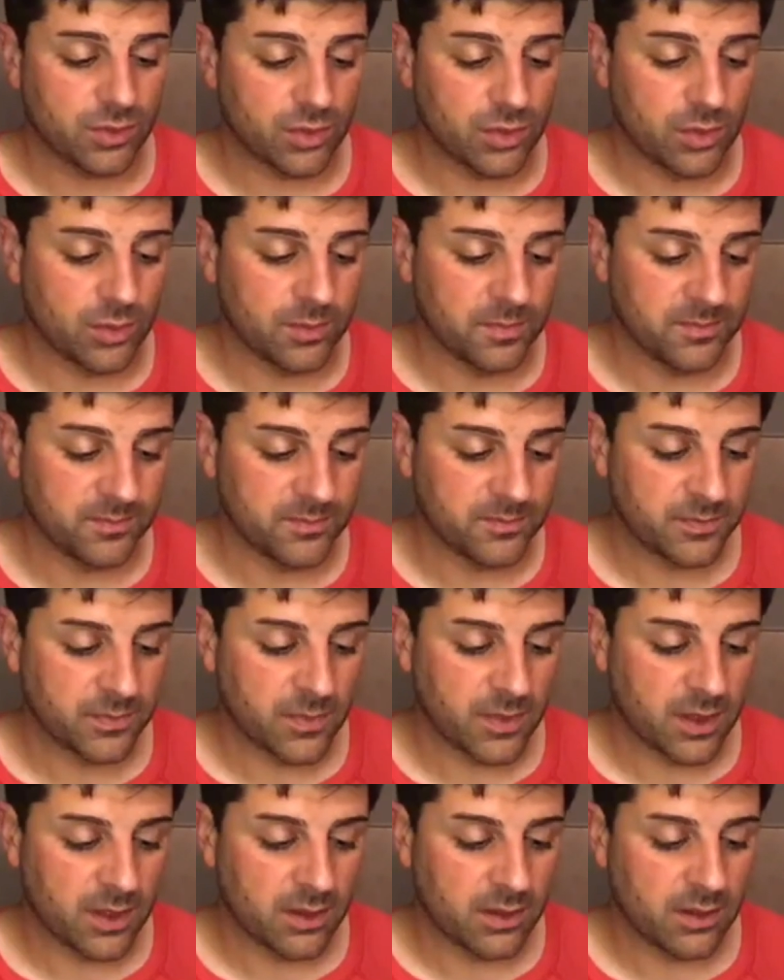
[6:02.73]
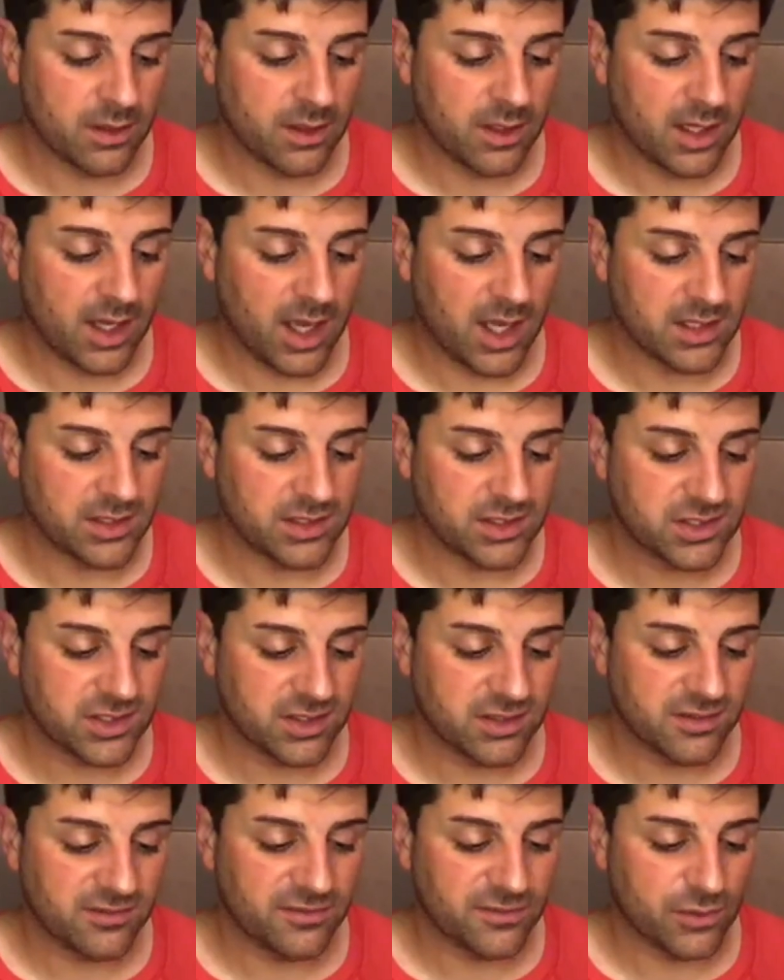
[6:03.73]
room,
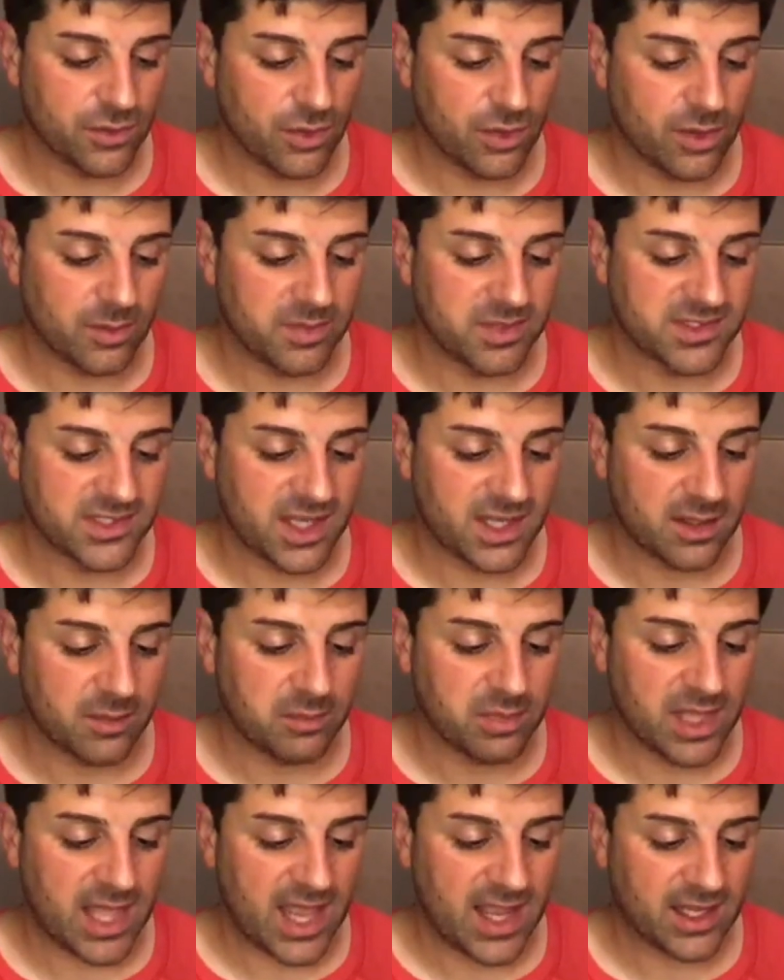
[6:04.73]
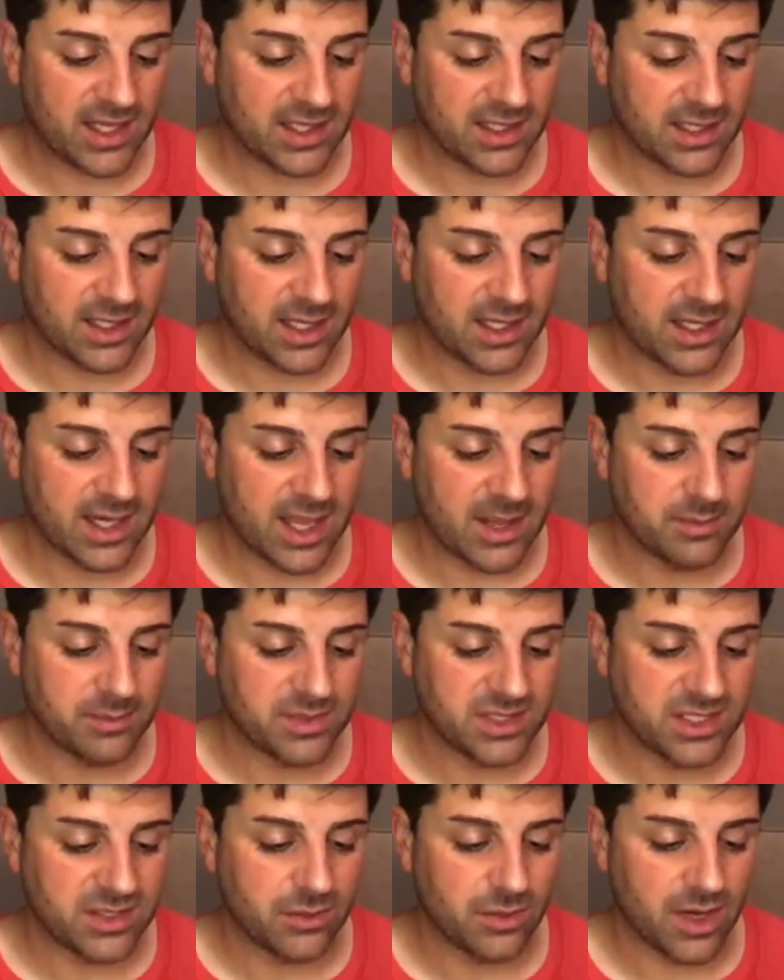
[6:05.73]
hunched on the floor beside a black and
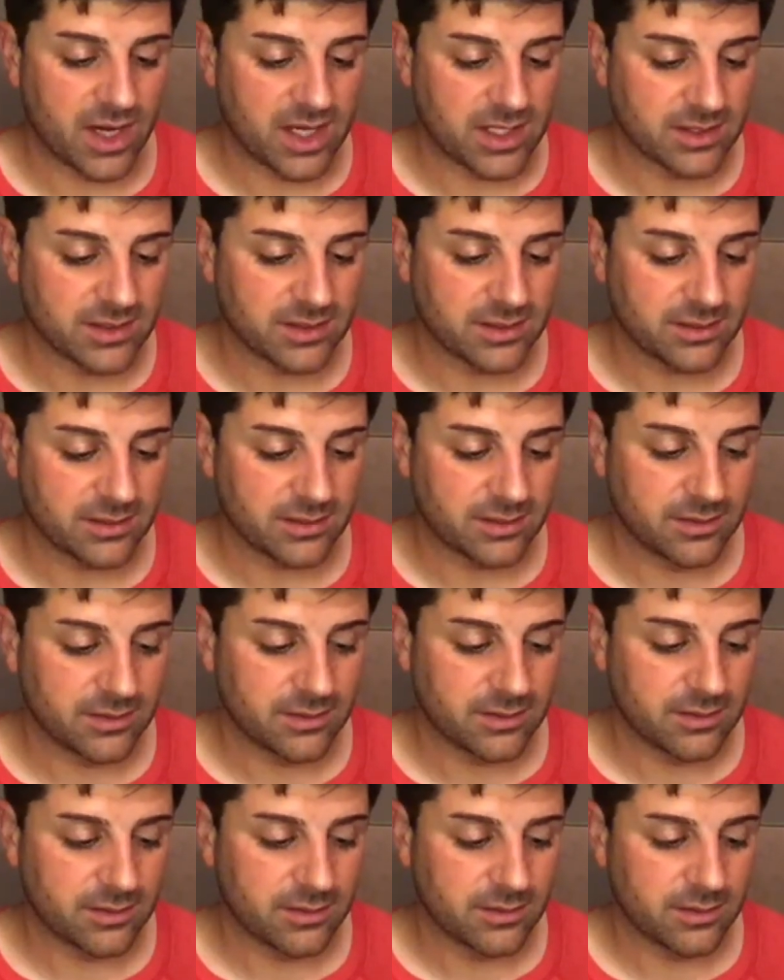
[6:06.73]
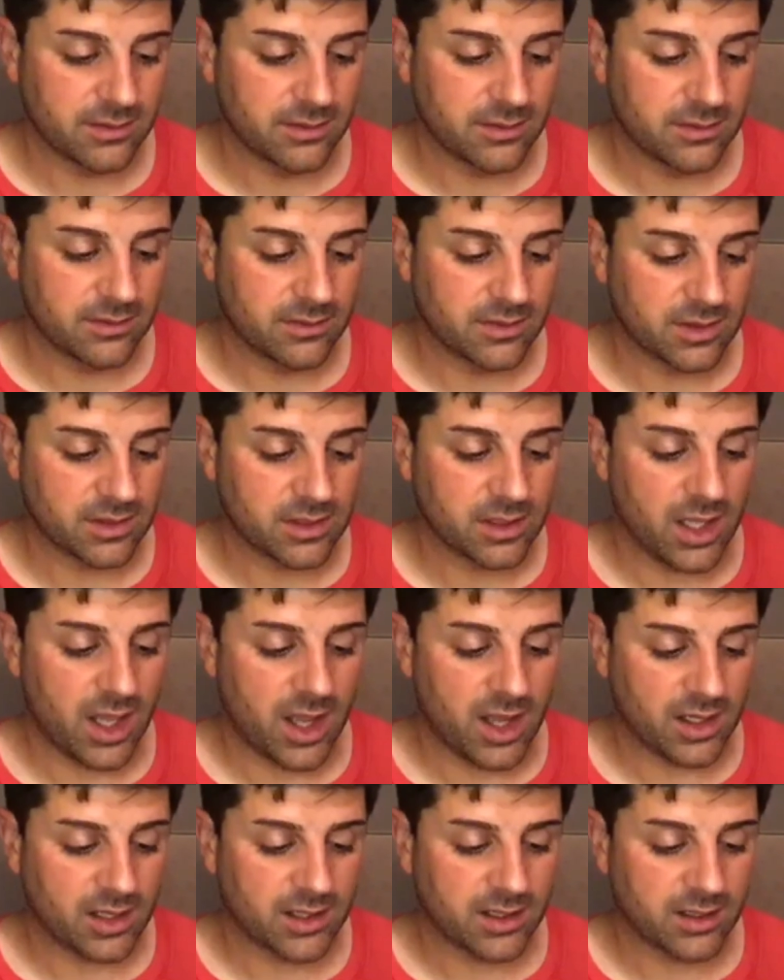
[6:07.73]
empty grate, the
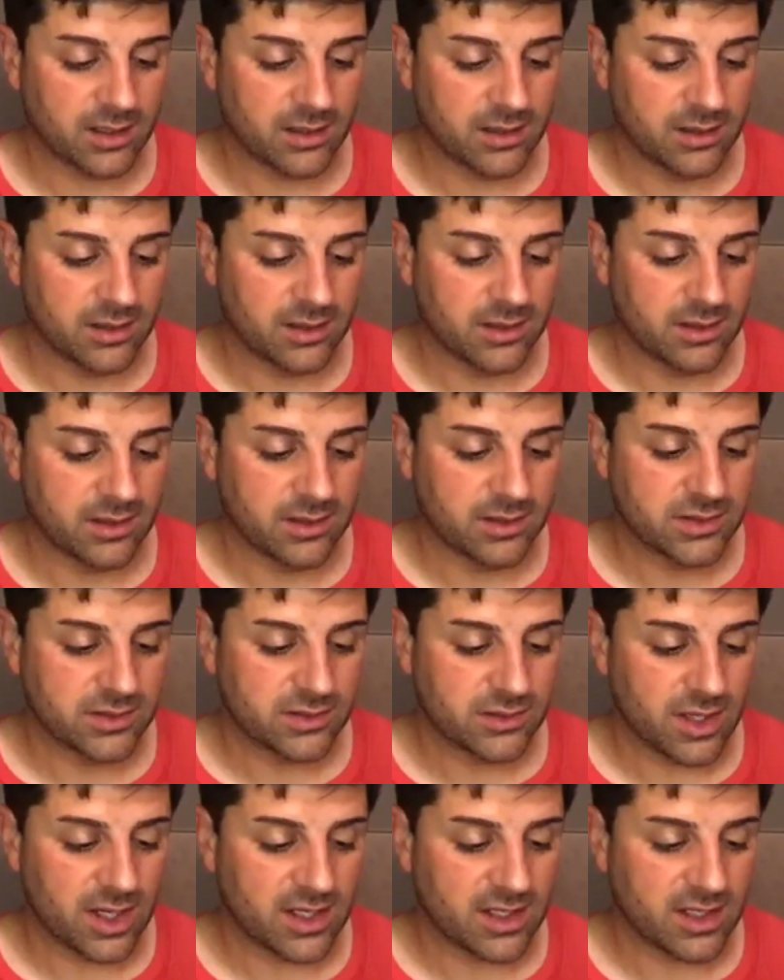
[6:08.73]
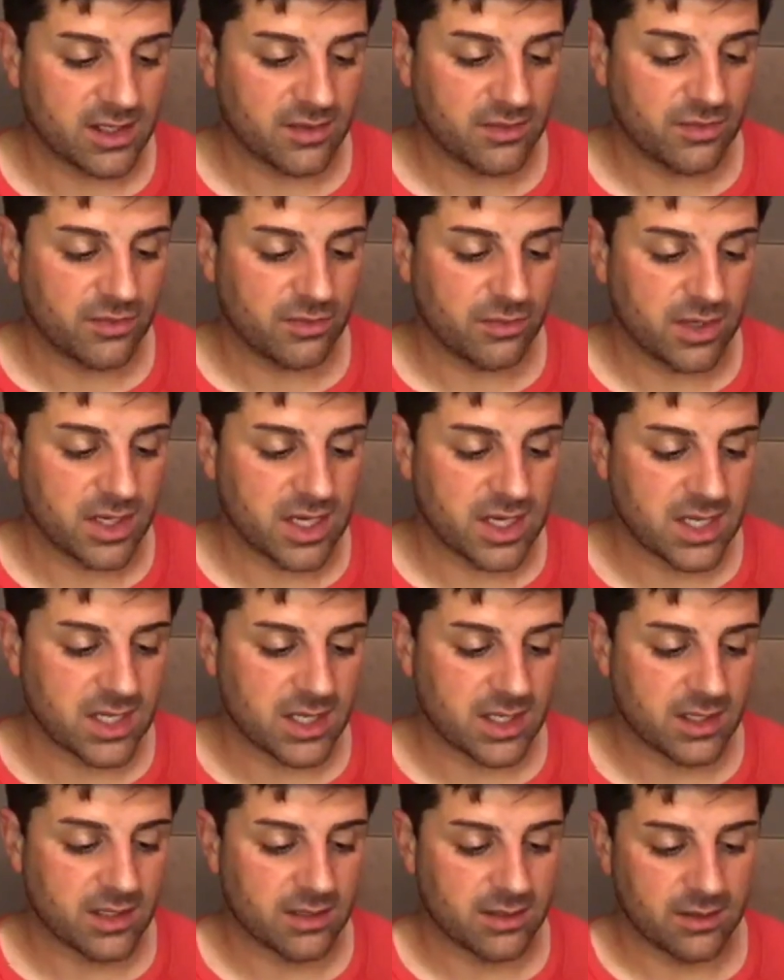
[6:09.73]
clock striking
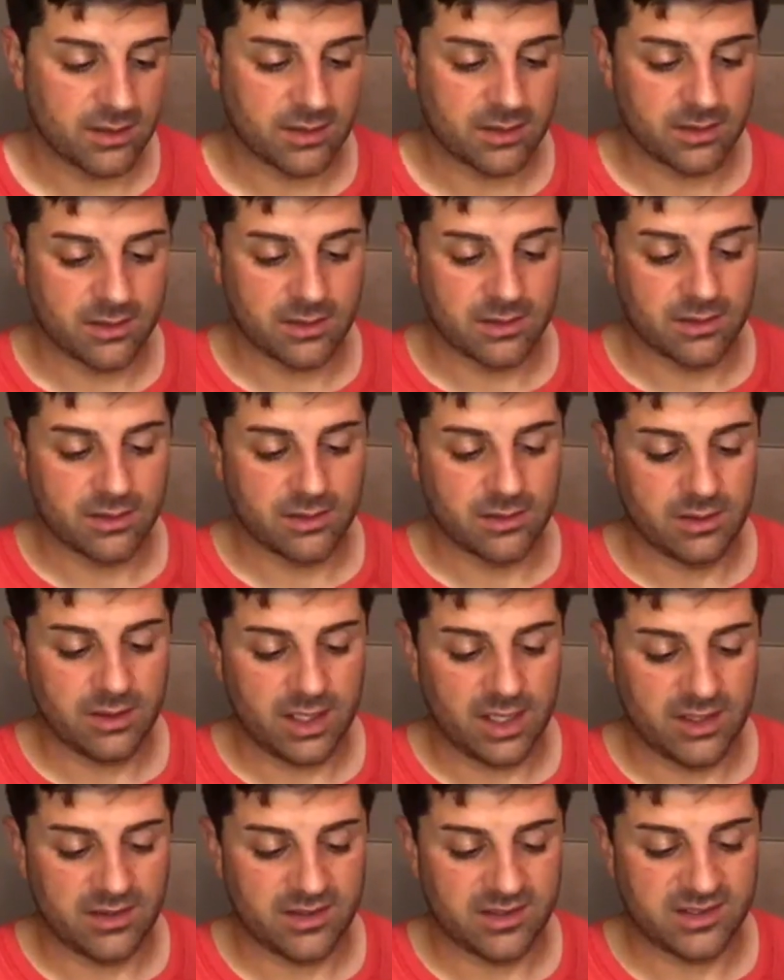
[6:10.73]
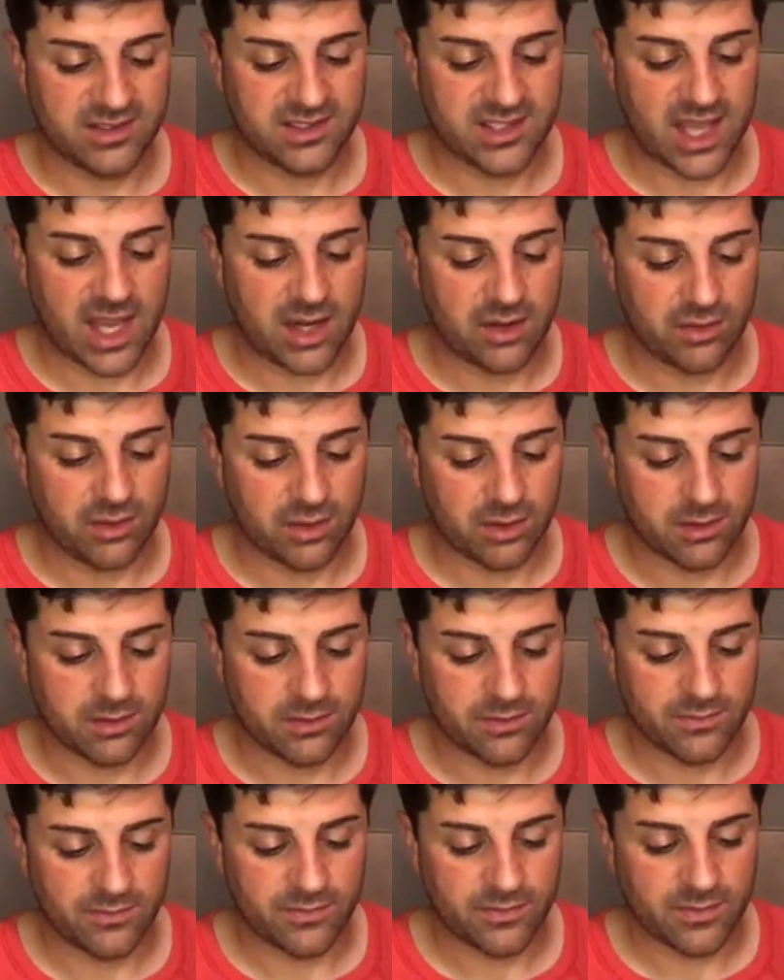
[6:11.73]
3 and the siren
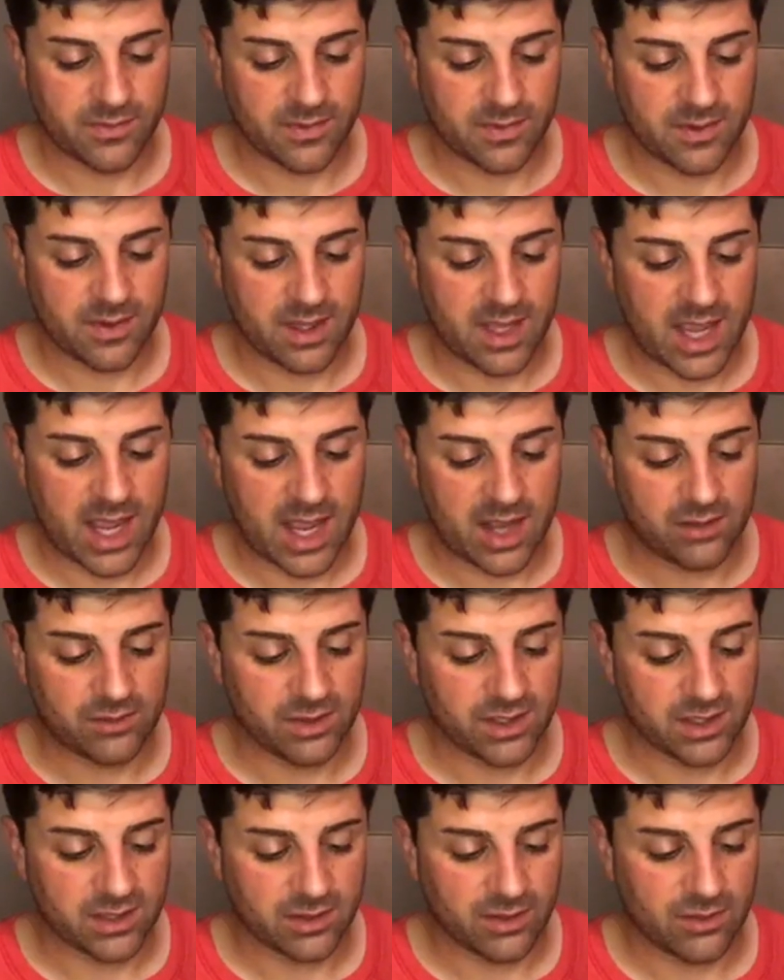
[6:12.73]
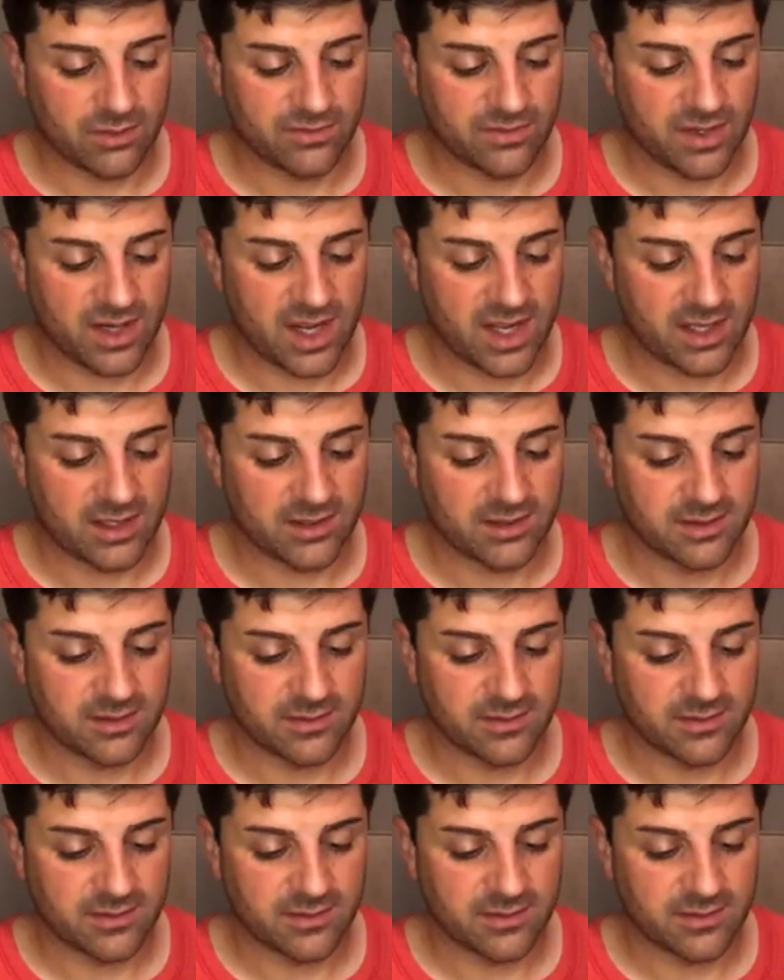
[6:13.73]
howling overhead.